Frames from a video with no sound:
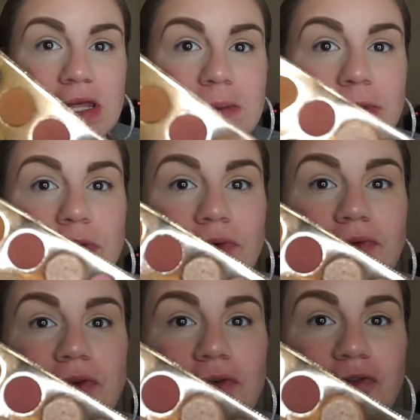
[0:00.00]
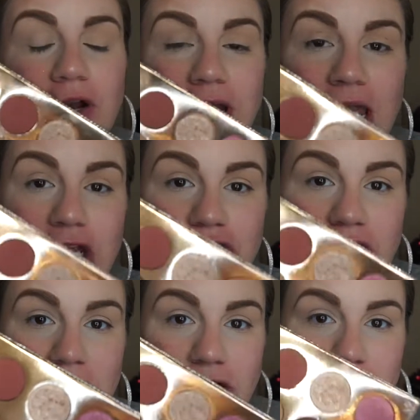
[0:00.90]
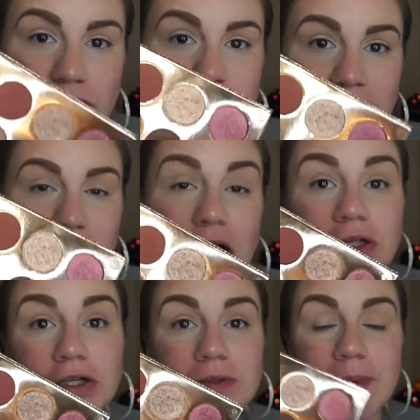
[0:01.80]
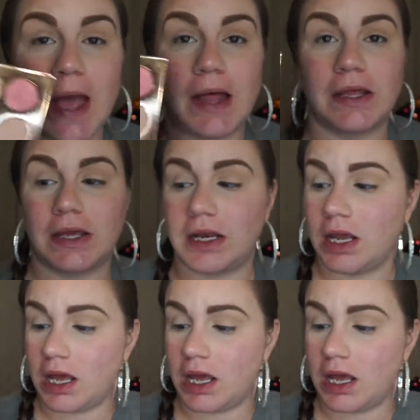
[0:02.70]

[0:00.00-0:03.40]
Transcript: the beautiful Friendcation and Dose of Colors palette.